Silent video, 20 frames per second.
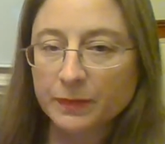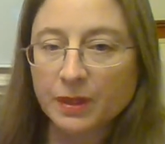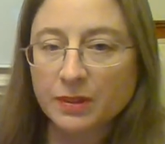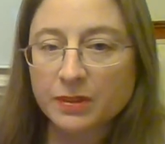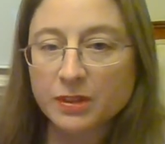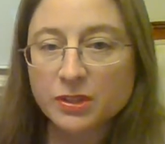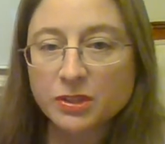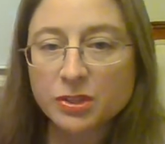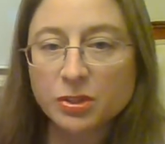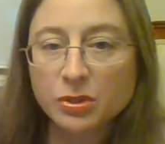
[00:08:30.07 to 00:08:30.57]

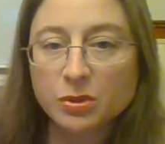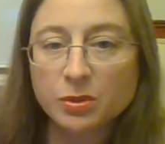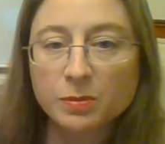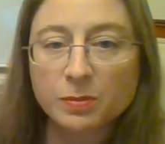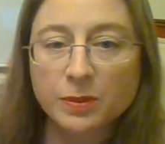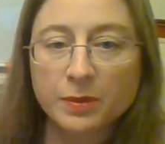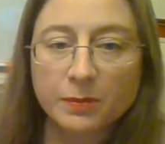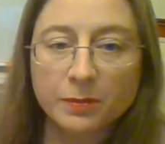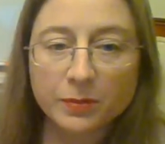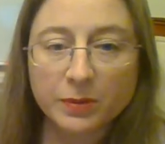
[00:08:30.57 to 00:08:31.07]
the tube
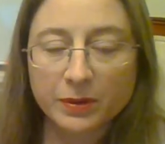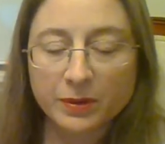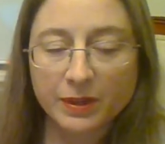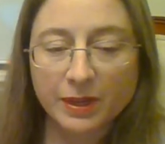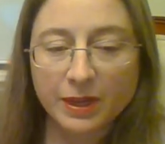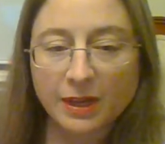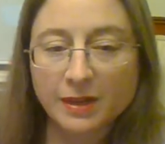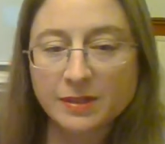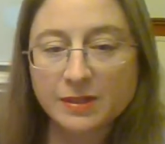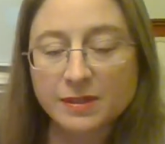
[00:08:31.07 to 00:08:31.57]
where the
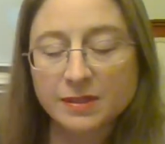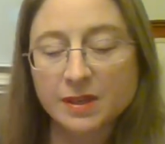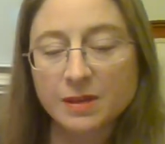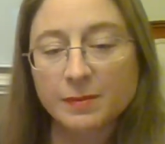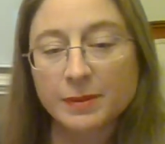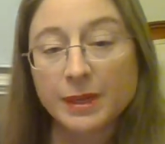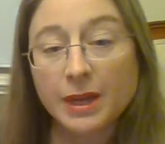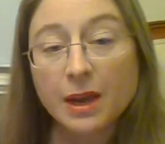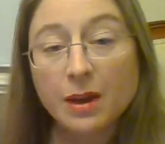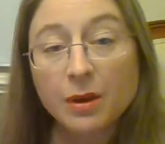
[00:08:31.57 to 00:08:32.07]
gas is
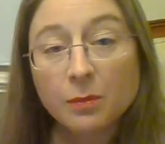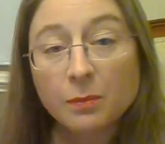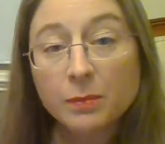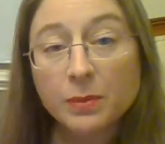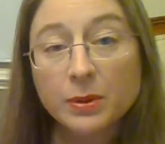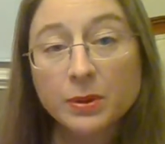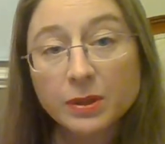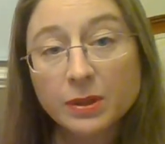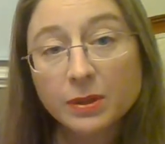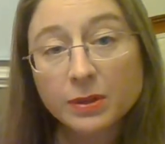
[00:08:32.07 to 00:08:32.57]
coming out,
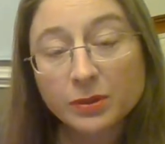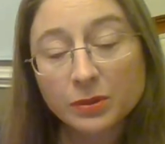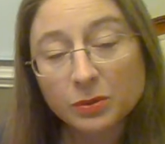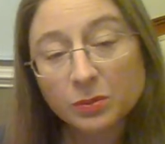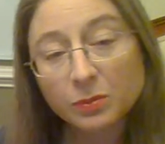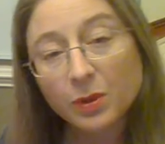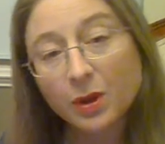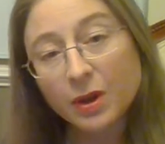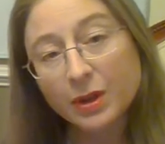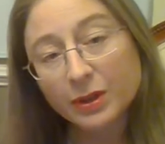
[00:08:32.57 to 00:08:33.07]
put it under
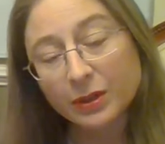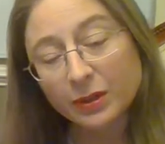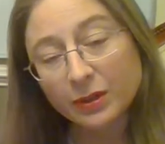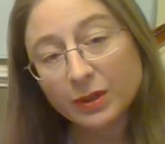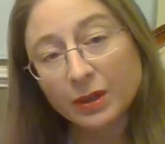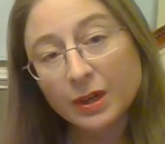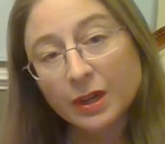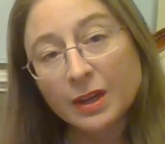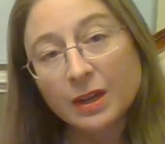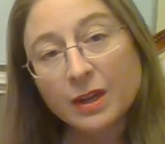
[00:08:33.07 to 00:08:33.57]
water,